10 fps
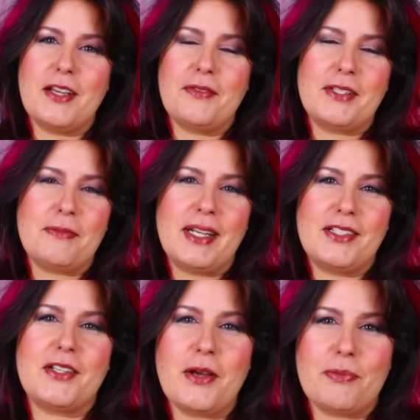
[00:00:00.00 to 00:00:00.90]
It was
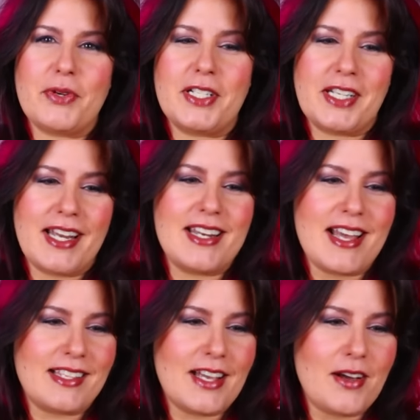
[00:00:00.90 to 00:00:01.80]
much appreciated
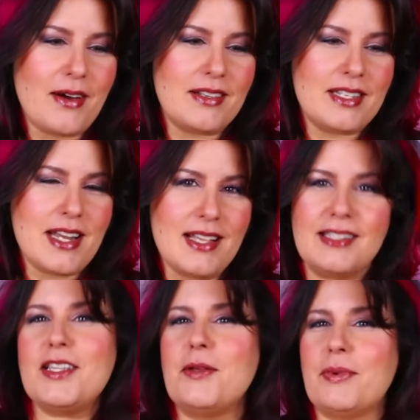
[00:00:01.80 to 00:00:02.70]
as I go out tonight
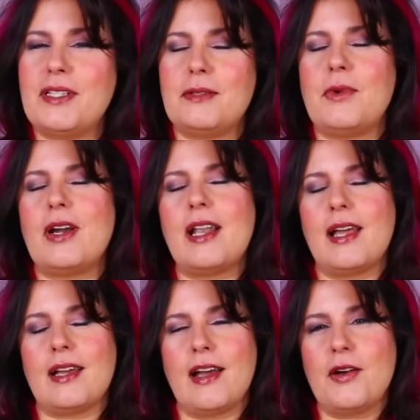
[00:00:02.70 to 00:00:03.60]
and celebrate some more,
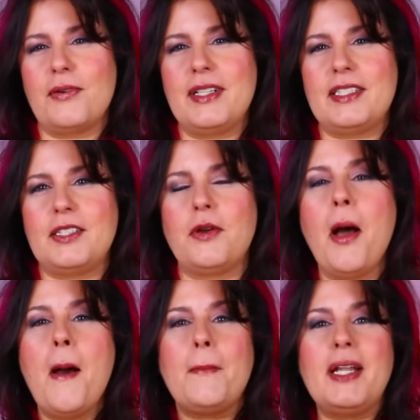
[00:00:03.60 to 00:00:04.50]
like I always do.
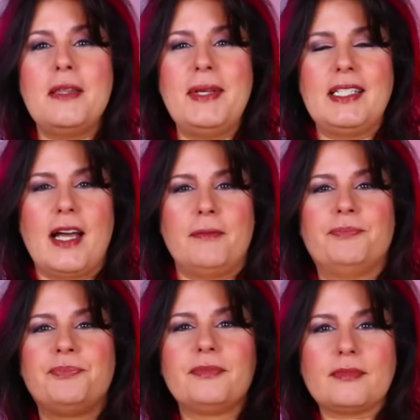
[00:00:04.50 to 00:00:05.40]
But in the meantime,